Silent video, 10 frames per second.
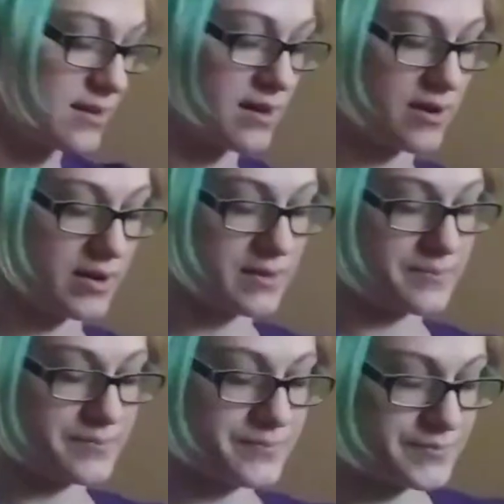Alright.
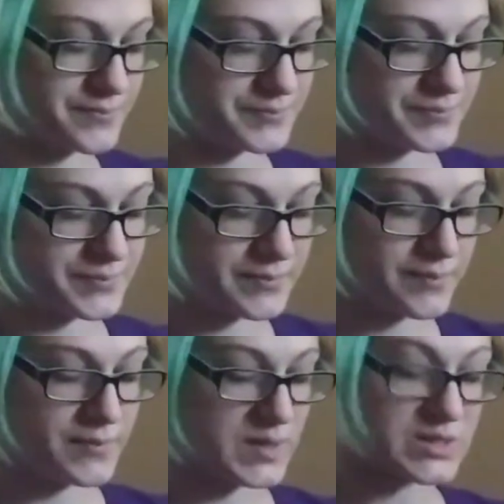
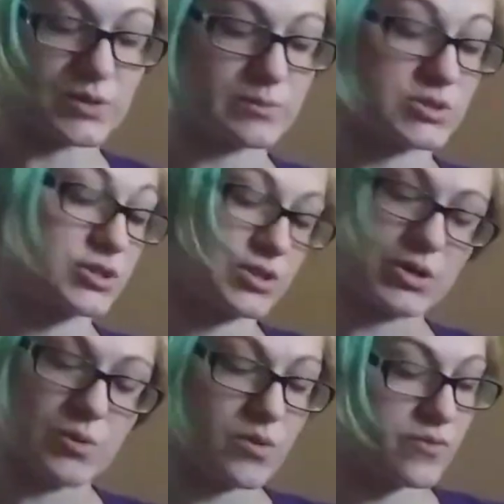So I'm just going to
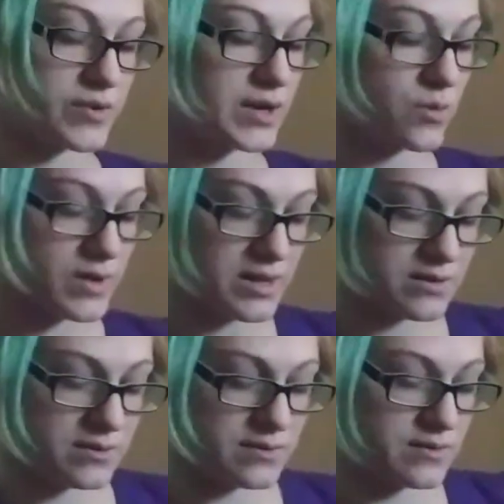go over it quick.
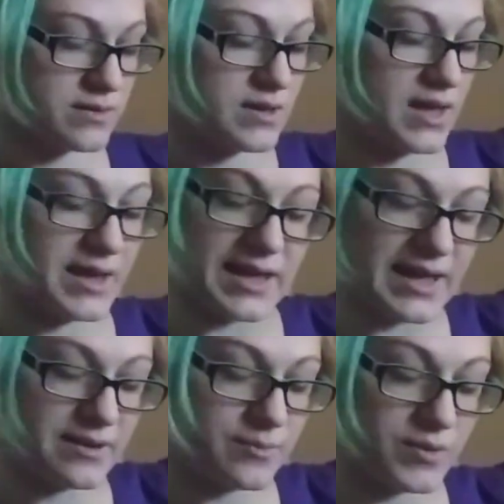
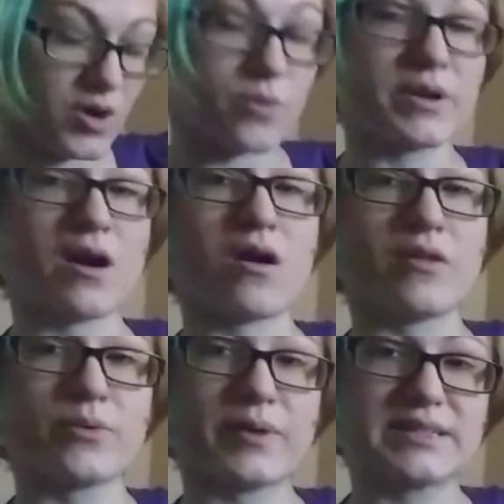Again, combing
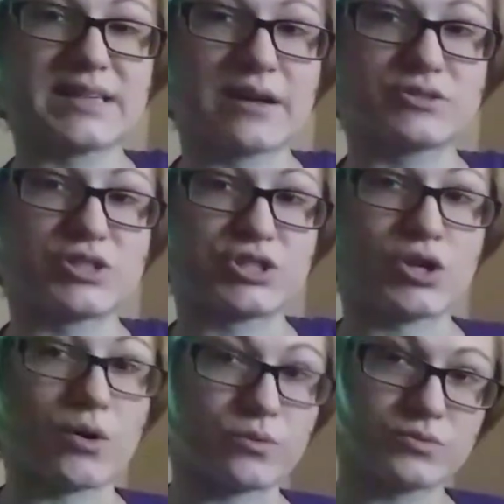all the way down to the
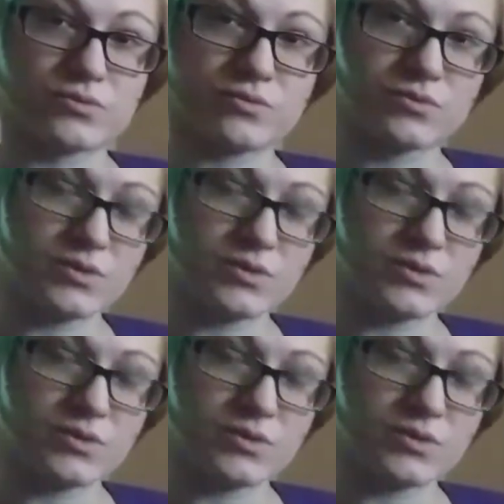toes.